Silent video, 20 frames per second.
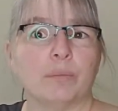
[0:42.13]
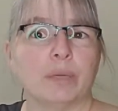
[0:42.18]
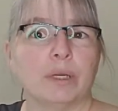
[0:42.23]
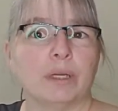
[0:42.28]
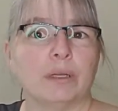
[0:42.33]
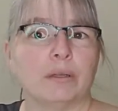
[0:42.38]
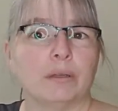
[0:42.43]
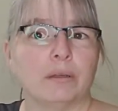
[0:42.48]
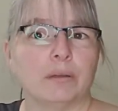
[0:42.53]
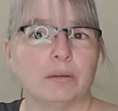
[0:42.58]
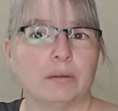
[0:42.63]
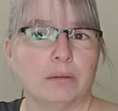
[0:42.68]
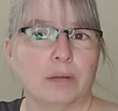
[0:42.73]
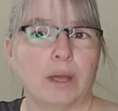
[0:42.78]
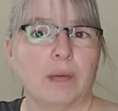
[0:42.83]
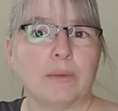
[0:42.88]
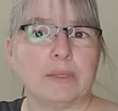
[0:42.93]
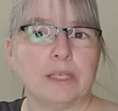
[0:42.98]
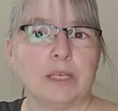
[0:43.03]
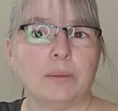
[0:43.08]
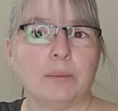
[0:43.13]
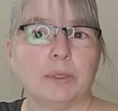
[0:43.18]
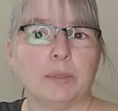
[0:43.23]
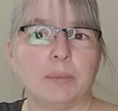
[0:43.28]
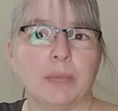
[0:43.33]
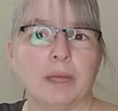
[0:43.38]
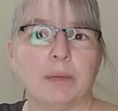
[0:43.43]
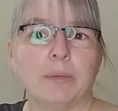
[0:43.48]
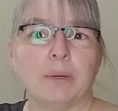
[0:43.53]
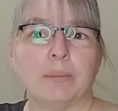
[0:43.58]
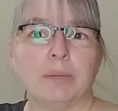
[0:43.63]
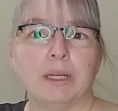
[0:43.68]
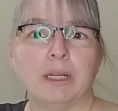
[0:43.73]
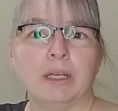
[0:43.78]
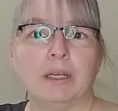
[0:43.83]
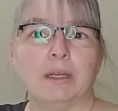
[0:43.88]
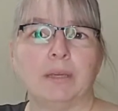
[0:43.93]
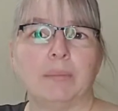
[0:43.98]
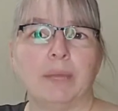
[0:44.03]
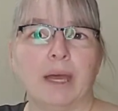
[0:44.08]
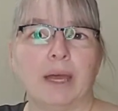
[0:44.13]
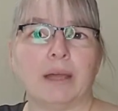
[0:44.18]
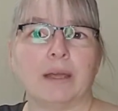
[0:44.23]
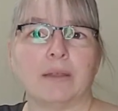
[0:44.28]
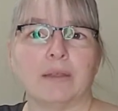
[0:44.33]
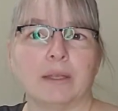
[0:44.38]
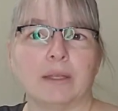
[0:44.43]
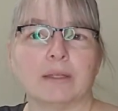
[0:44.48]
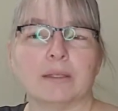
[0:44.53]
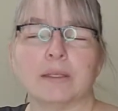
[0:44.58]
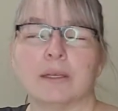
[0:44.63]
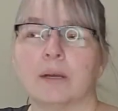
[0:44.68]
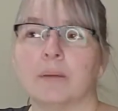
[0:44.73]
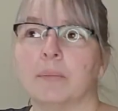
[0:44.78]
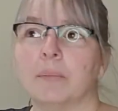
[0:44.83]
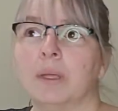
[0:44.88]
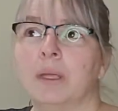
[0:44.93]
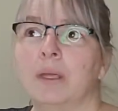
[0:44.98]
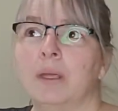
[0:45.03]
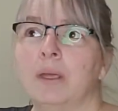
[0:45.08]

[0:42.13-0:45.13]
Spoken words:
but I was able to make my money back and then some.